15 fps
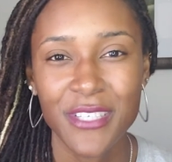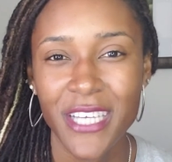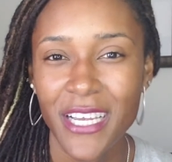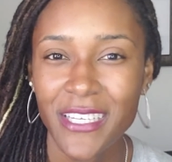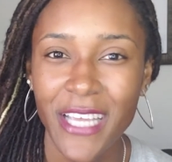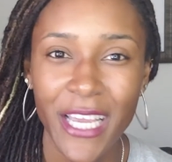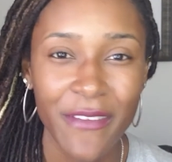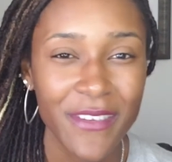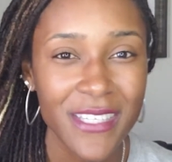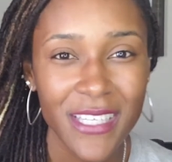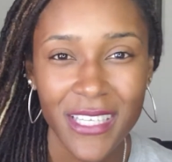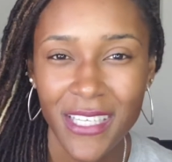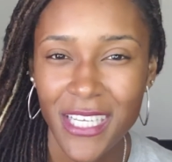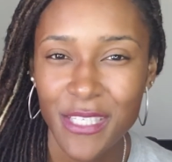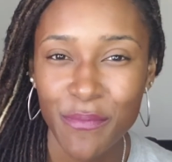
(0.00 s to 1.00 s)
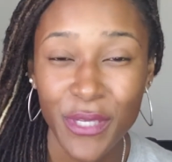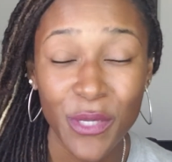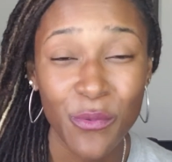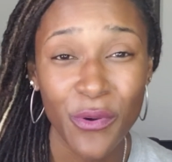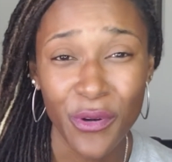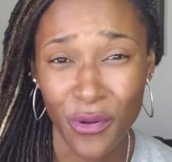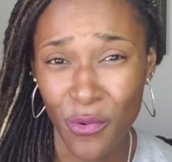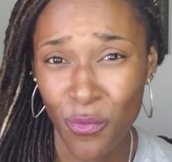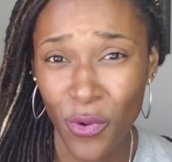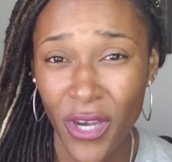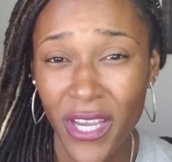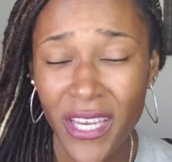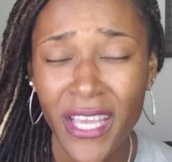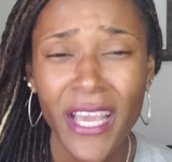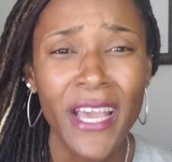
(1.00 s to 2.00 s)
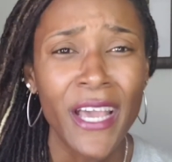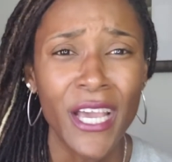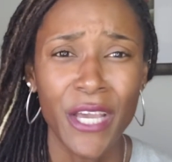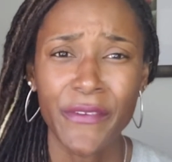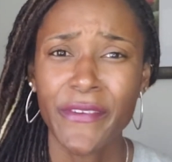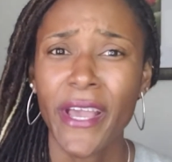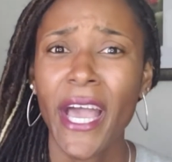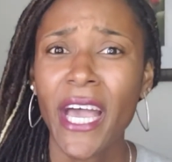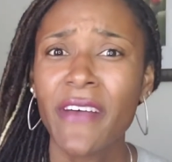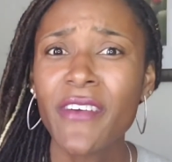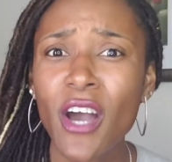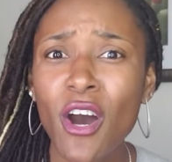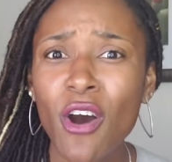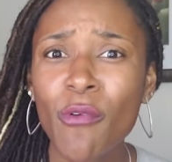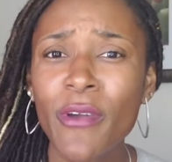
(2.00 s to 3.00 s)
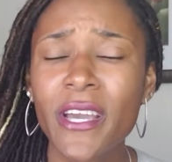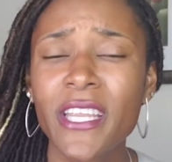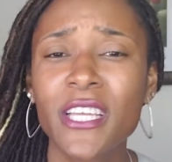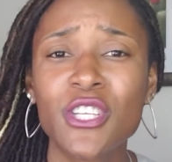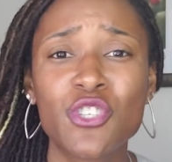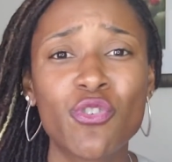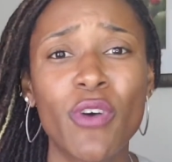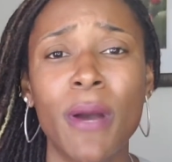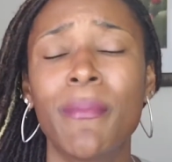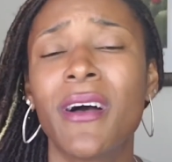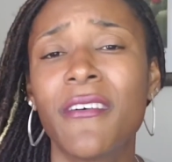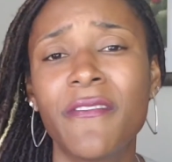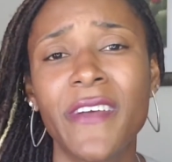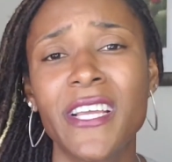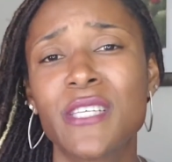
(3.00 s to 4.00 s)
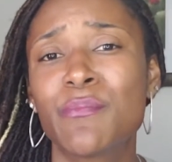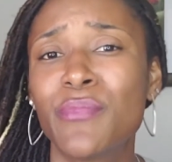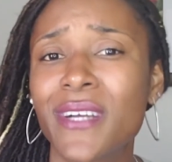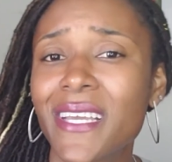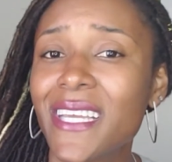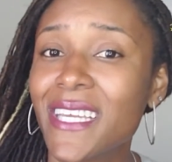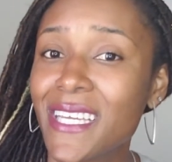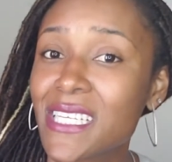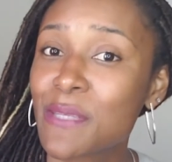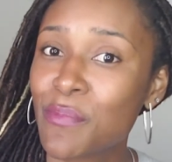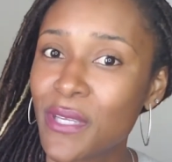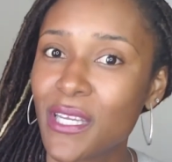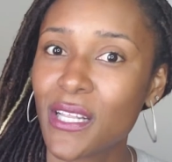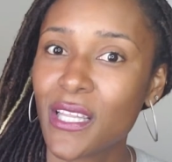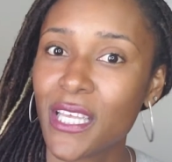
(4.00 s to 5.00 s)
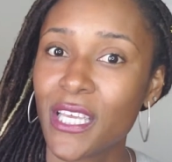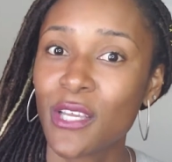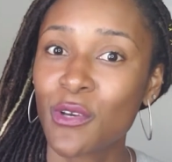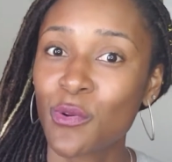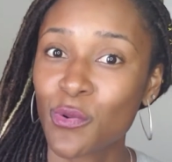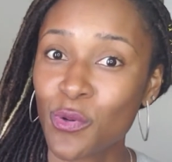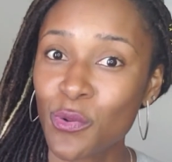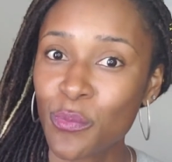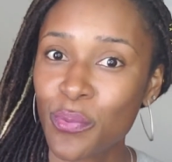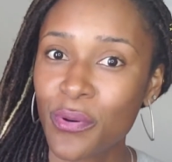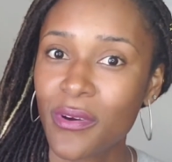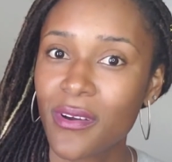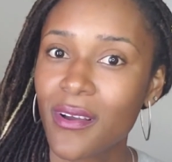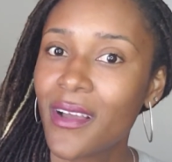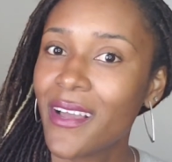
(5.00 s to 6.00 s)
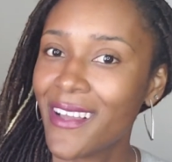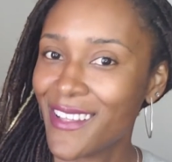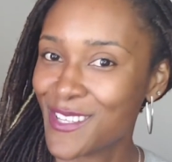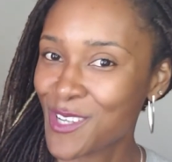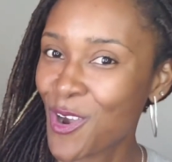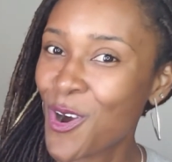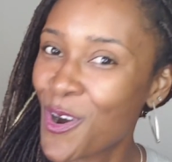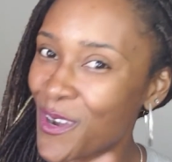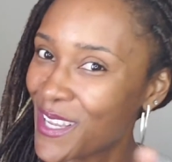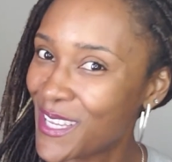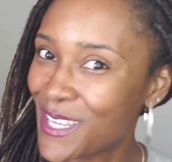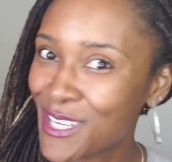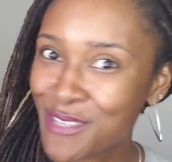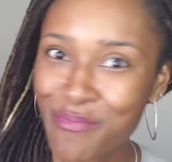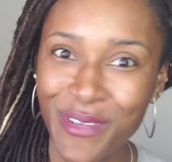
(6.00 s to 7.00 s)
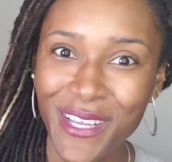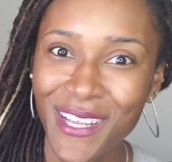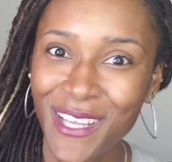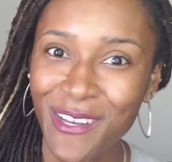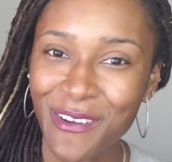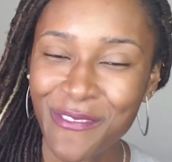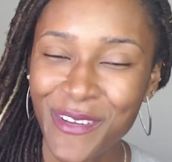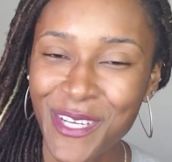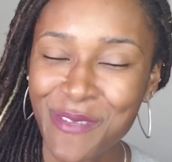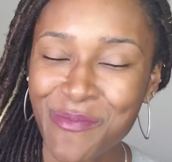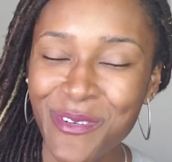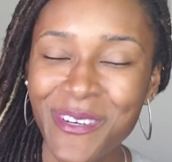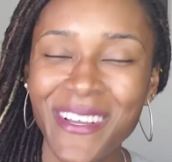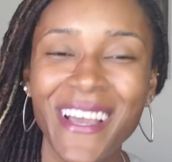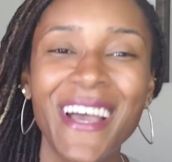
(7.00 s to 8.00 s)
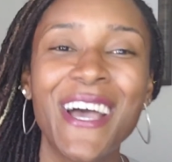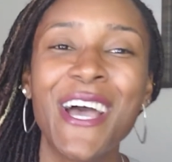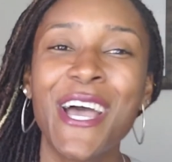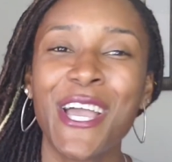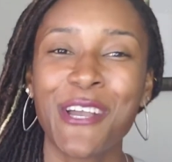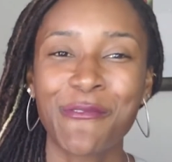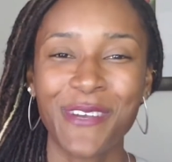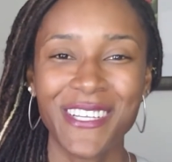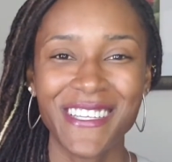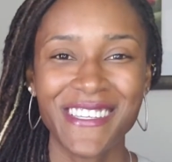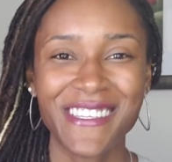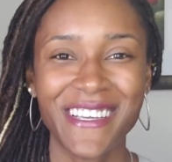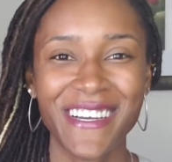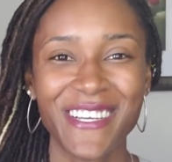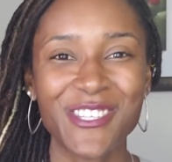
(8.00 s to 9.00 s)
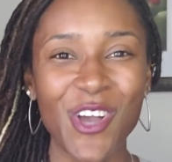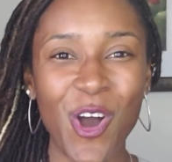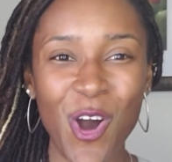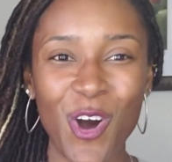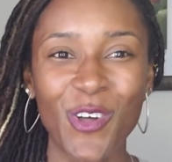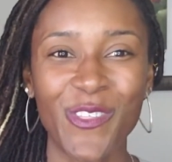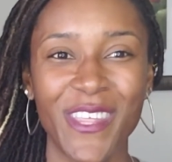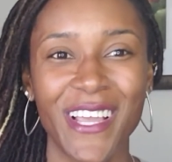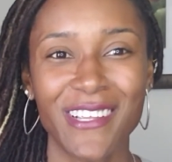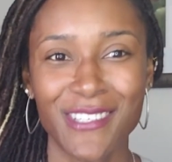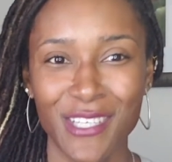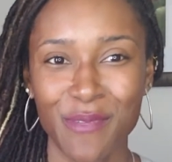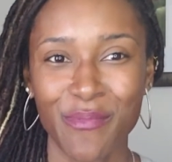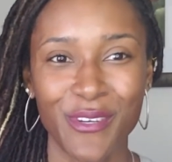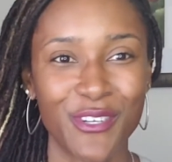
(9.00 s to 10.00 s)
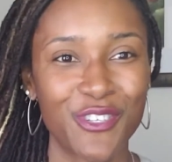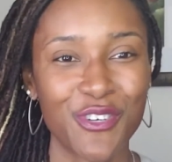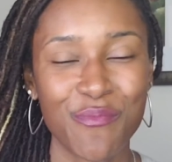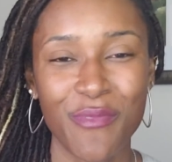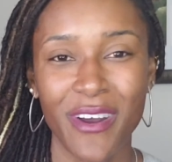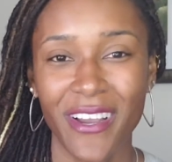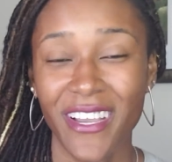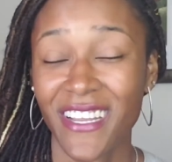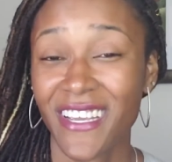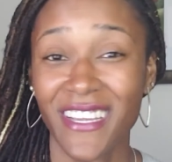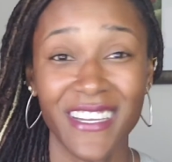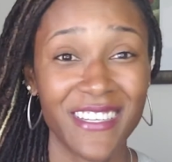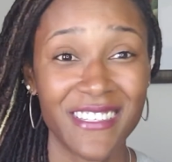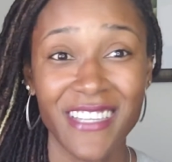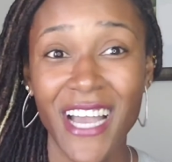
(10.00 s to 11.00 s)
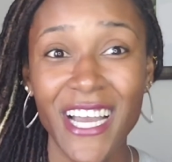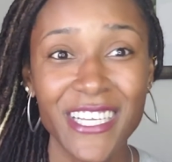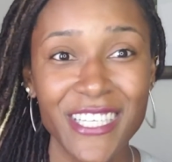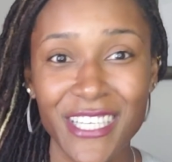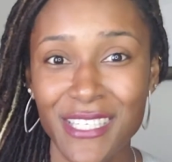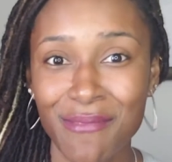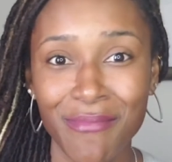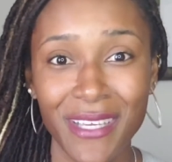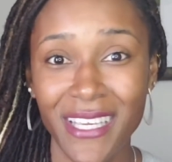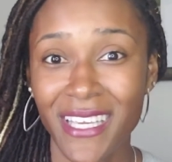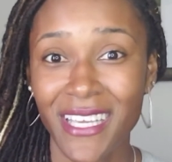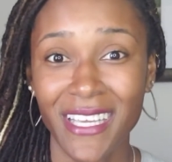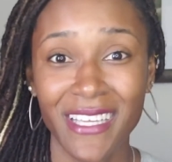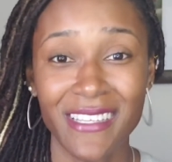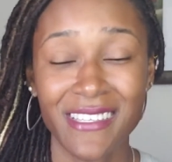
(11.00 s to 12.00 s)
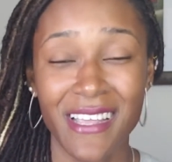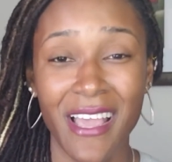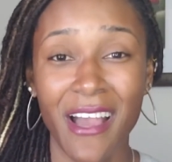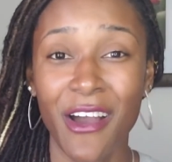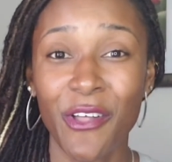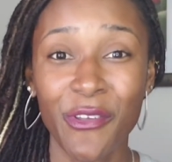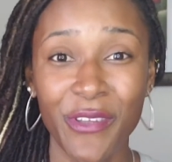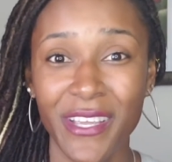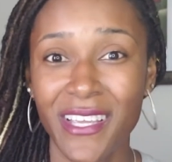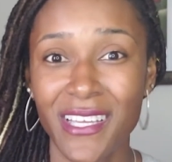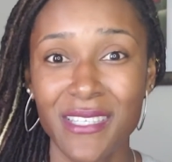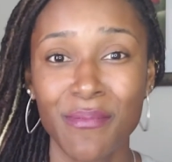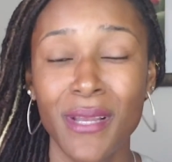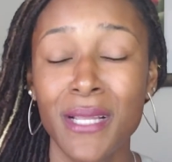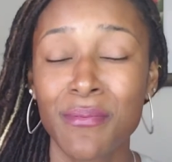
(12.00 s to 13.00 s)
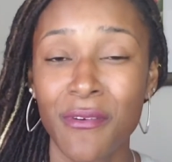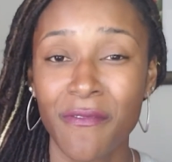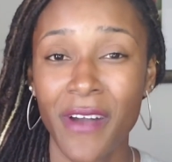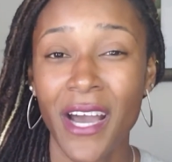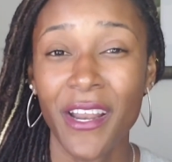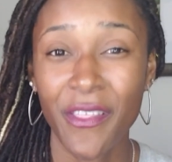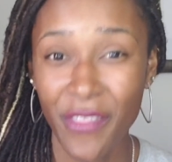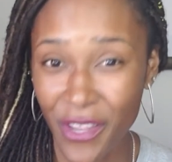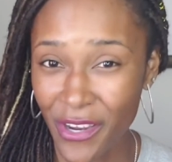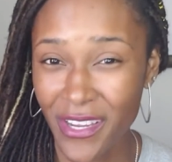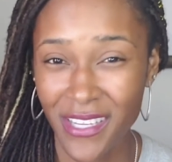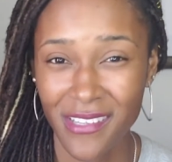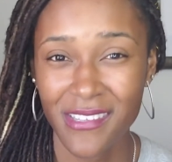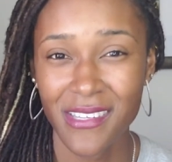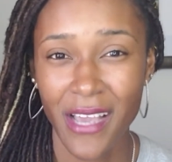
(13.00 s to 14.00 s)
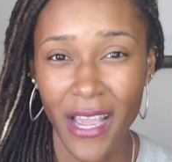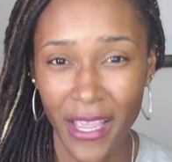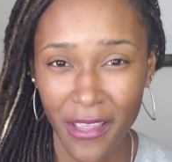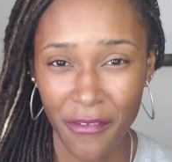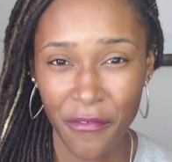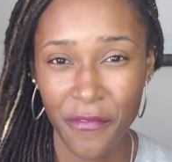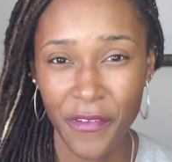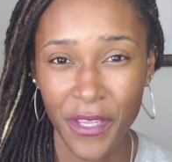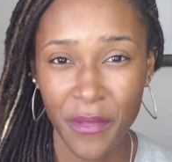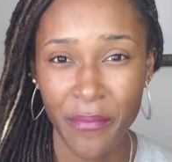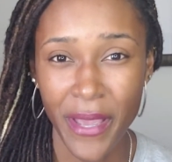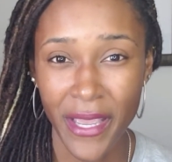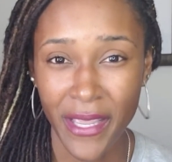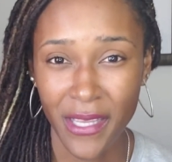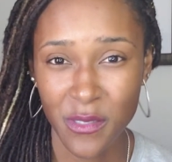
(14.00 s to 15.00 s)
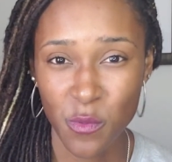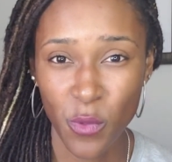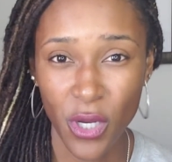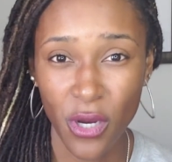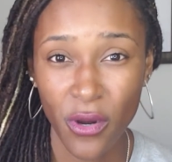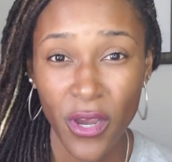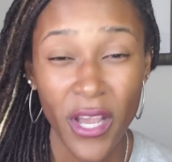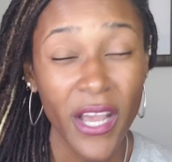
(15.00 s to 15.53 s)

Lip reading: Jae Davis EXP 101. If you haven't already, join my Facebook EXP Elite group. It's called EXP Elite on Facebook, and we discuss all things experiential marketing. And it's not just me, it's other EXPs providing their insight and feedback as well.